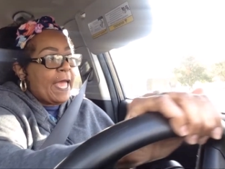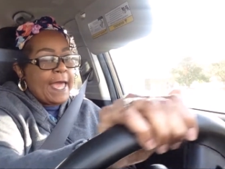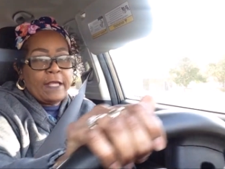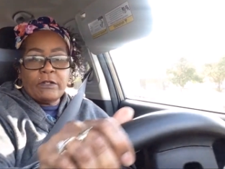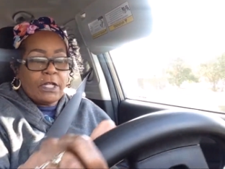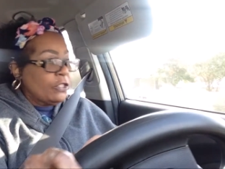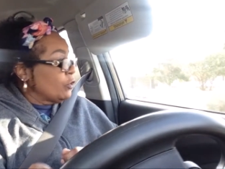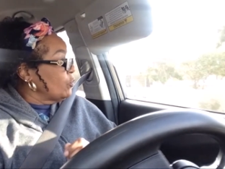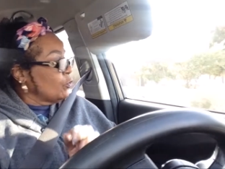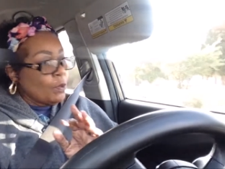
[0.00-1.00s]
an ad on there
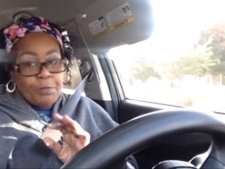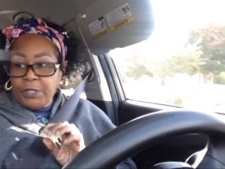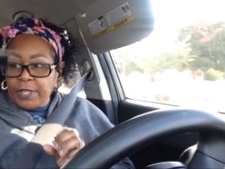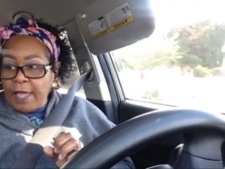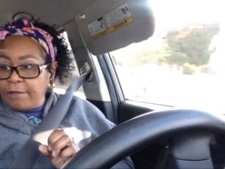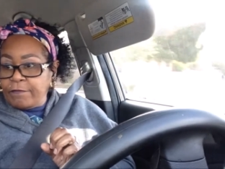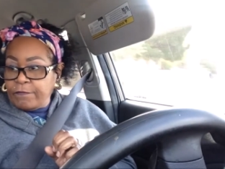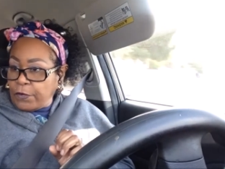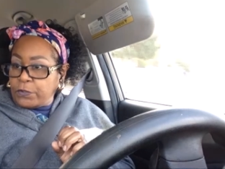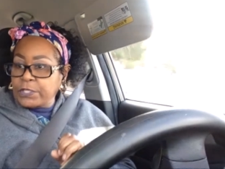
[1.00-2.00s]
you will put that
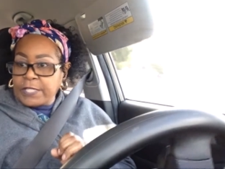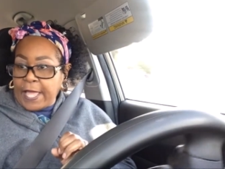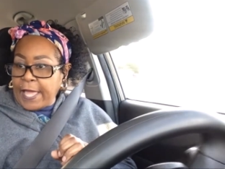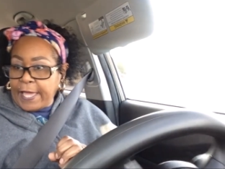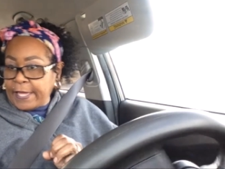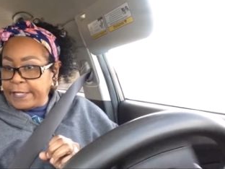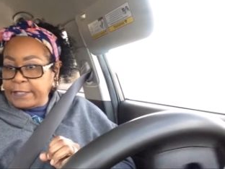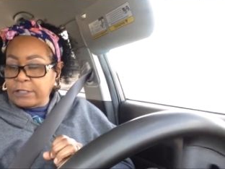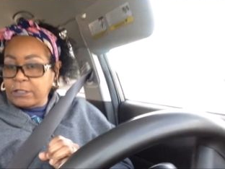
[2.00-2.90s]
first ad